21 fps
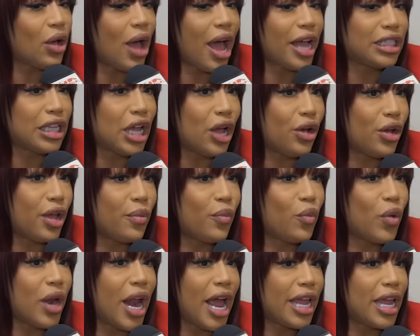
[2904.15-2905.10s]
So I told
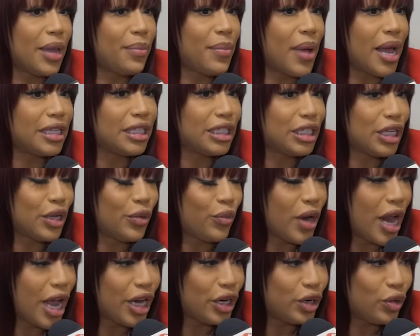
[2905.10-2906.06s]
him when
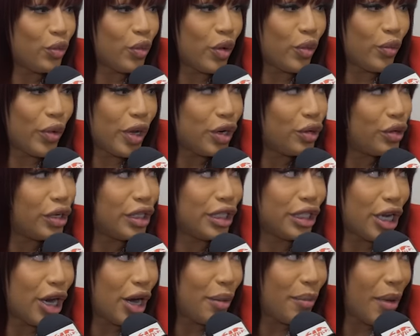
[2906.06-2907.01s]
we do the
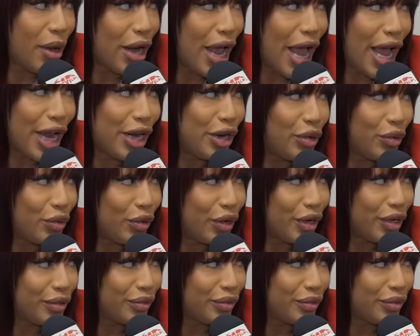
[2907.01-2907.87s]
ceremony, I do